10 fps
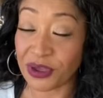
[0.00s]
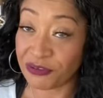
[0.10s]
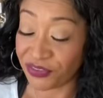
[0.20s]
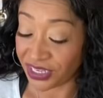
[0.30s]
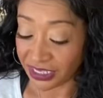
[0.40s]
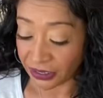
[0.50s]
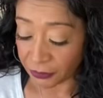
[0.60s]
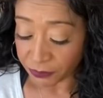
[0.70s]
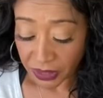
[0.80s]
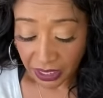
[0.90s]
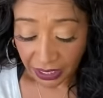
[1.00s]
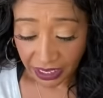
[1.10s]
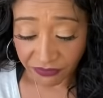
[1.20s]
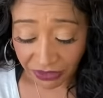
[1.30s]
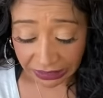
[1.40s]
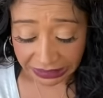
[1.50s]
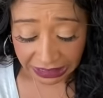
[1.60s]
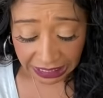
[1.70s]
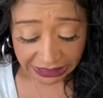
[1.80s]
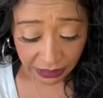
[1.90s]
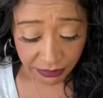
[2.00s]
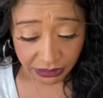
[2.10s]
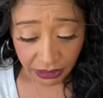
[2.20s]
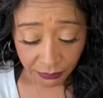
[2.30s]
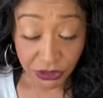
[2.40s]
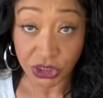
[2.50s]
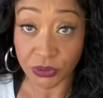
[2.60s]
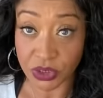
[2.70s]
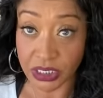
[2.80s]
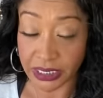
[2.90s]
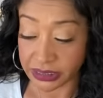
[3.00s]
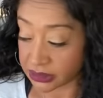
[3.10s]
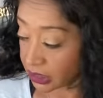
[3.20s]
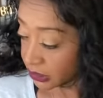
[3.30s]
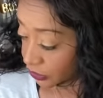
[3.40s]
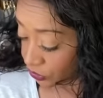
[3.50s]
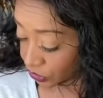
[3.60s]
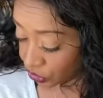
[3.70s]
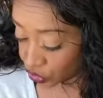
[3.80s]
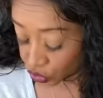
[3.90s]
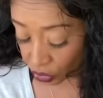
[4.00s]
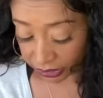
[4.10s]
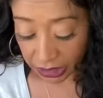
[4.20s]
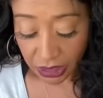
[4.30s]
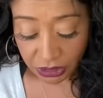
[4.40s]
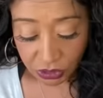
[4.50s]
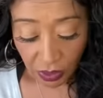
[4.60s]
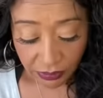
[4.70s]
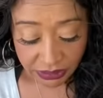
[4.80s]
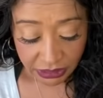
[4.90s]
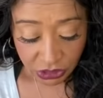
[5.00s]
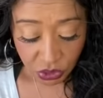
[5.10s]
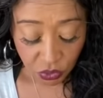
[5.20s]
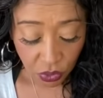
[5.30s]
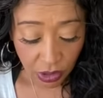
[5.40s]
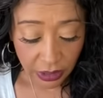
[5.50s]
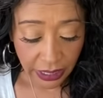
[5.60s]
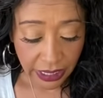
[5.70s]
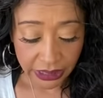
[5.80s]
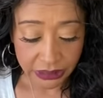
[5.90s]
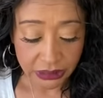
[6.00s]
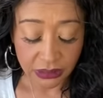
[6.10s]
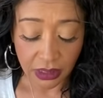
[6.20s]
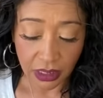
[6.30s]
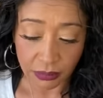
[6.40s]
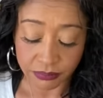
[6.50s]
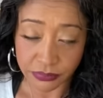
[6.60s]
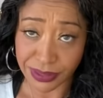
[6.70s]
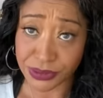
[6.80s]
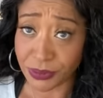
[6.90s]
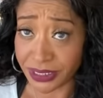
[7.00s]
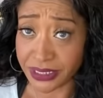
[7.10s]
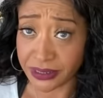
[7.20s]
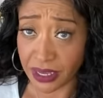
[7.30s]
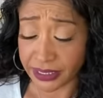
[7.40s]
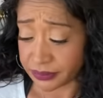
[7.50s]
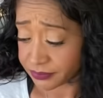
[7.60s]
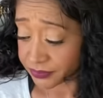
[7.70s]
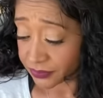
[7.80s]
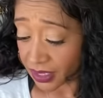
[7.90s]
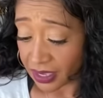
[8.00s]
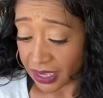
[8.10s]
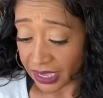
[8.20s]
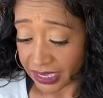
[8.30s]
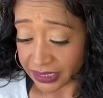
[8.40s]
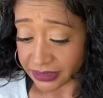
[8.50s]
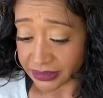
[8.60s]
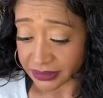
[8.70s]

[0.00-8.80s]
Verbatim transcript: video. And finally, guys, I'm gonna, I'm gonna share with you guys a little story. So I was at the store and um, I was waiting in line and,